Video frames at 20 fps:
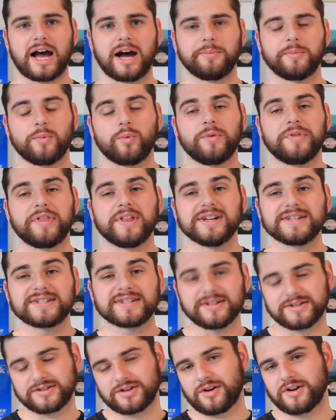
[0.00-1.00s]
this
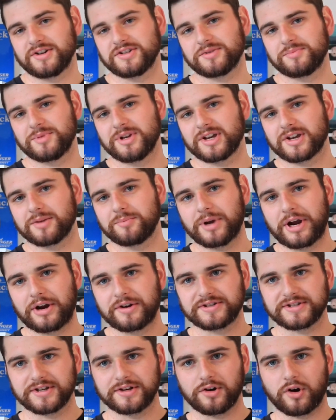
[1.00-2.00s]
is going to be a
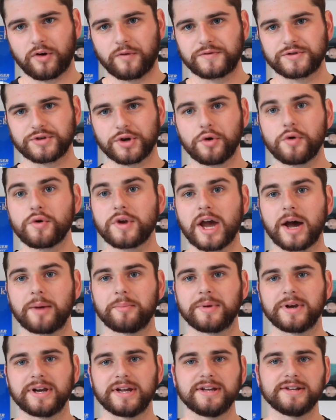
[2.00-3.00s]
comparison of two
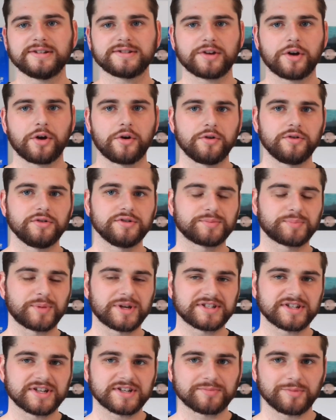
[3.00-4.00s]
companies whose
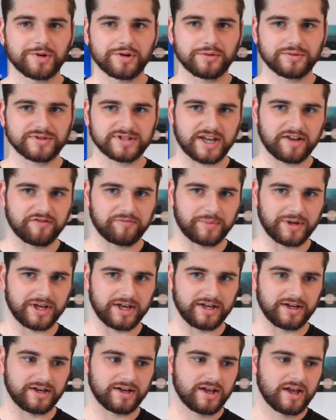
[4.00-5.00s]
business models have
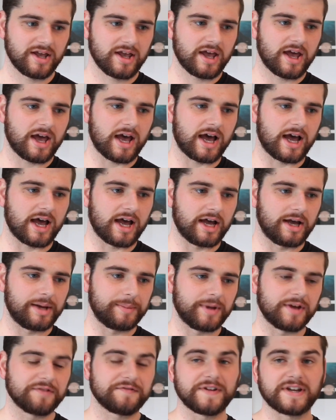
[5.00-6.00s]
been
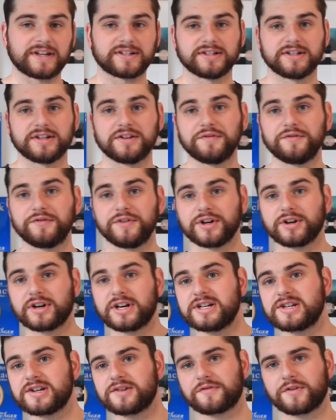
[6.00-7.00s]
affected in very
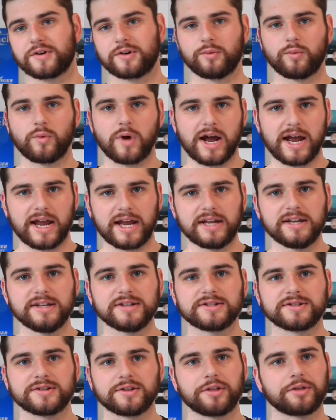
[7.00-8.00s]
different
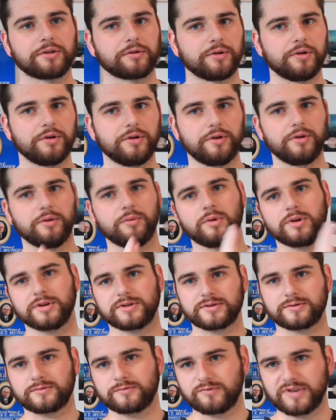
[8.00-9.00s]
ways through
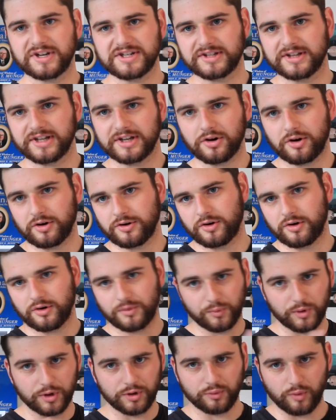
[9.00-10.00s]
what's recently gone on
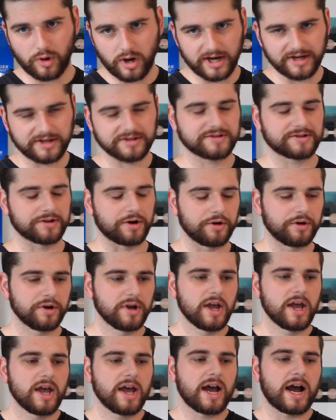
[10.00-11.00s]
worldwide. So
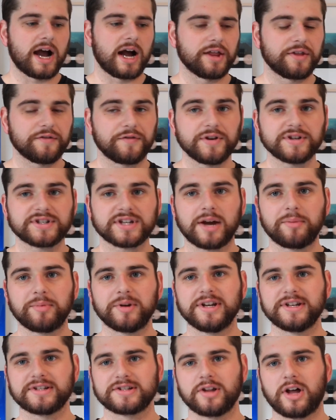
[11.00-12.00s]
the first
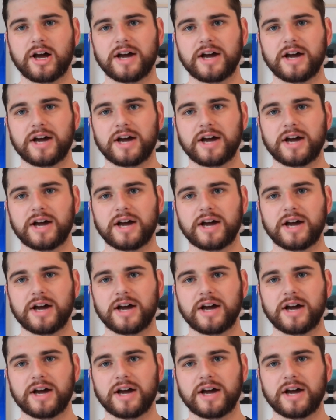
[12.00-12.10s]
company is Live